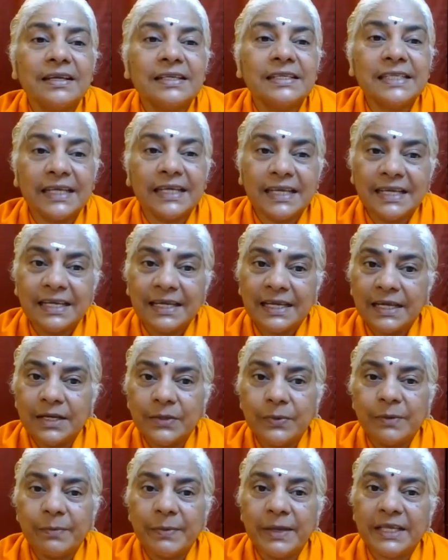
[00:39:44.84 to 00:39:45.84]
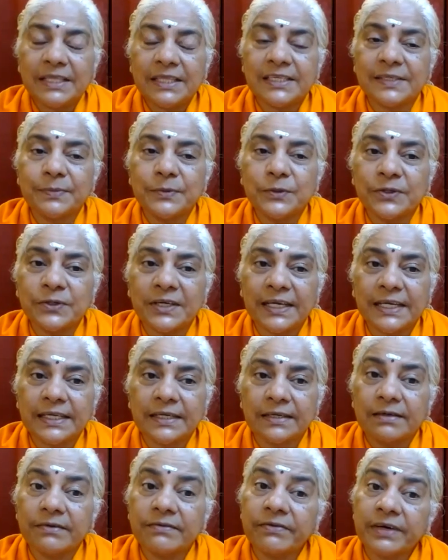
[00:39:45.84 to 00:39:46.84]
Second line will make this more
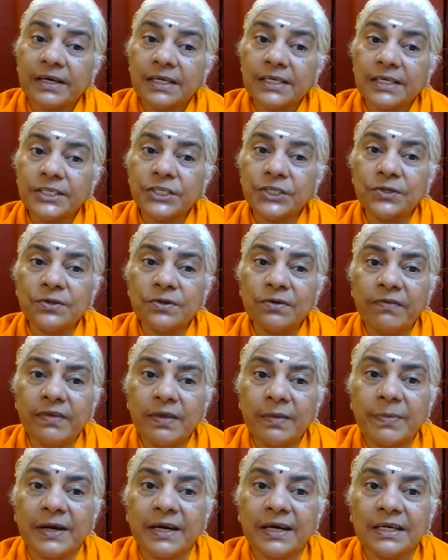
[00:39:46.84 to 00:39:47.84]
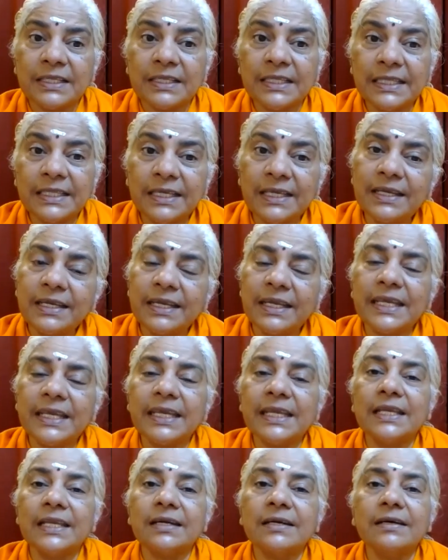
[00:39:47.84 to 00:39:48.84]
clear. Vacho vibhanti
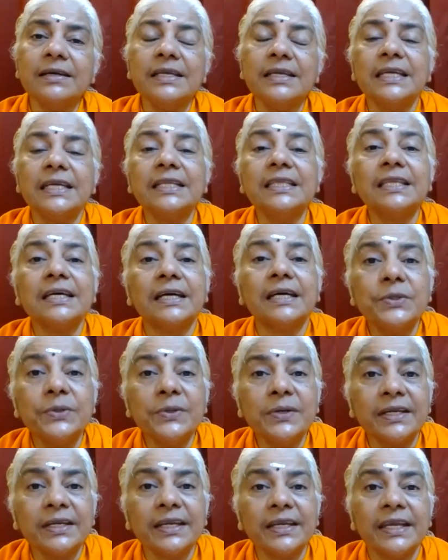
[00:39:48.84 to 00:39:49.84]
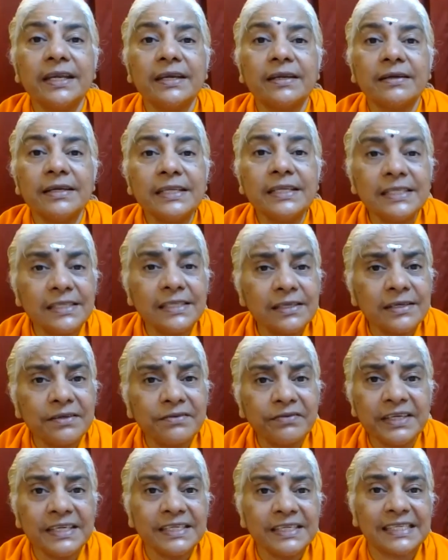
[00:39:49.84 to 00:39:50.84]
nikhila yat anugrahena. It's the
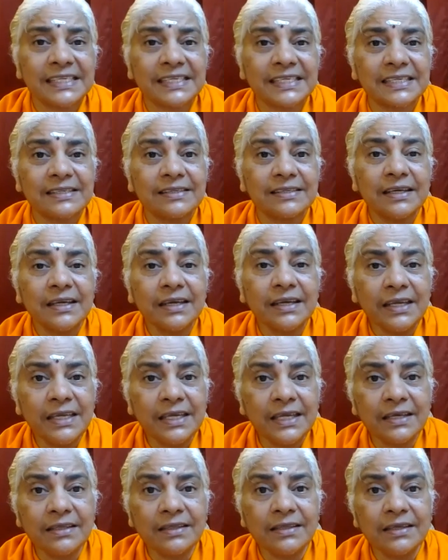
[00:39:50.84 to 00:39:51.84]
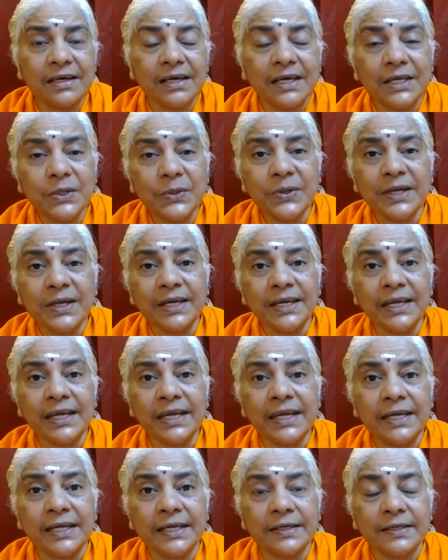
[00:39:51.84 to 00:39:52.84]
reverse. Yat
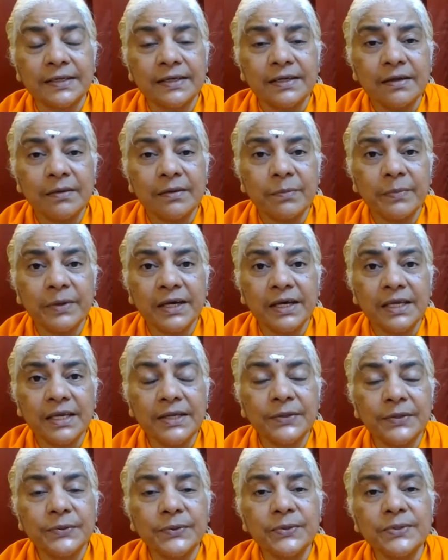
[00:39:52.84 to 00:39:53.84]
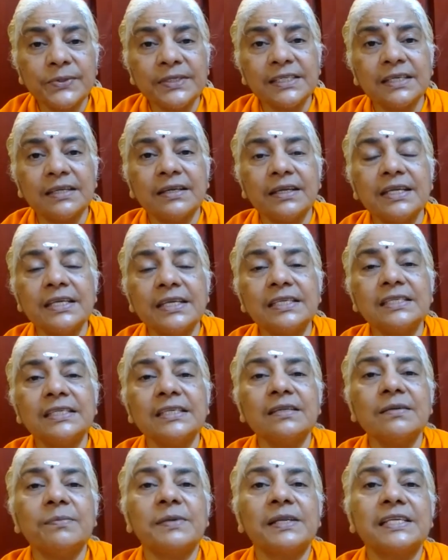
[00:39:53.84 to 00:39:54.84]
anugrahena. By whose grace
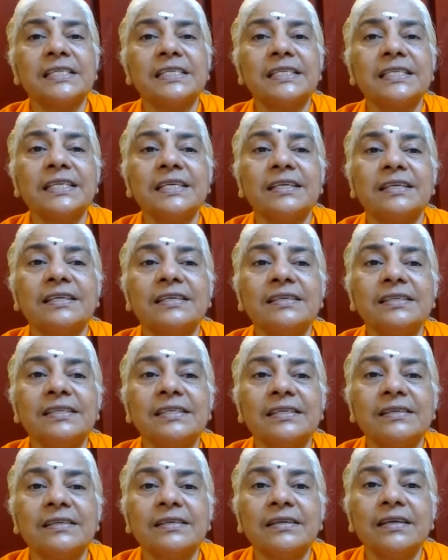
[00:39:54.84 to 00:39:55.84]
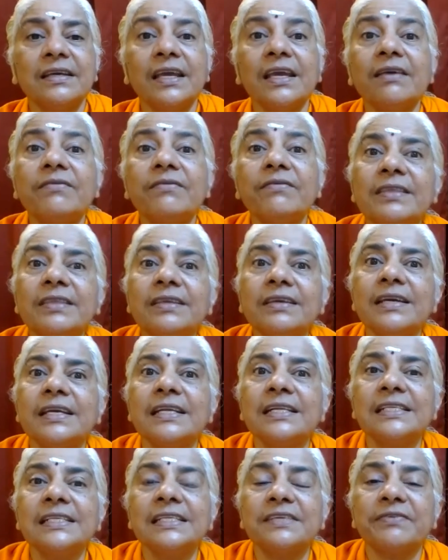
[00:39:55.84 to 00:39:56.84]
and blessings Everything
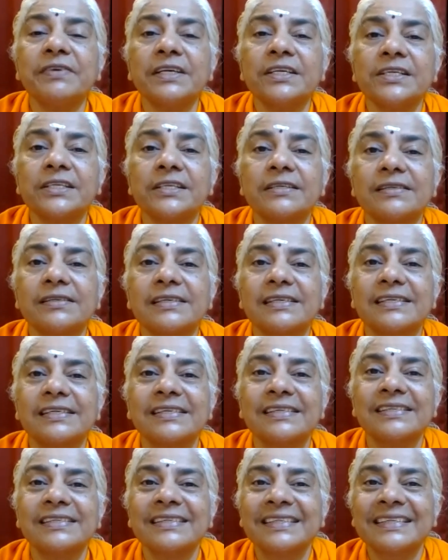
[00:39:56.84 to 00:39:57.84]
else functions.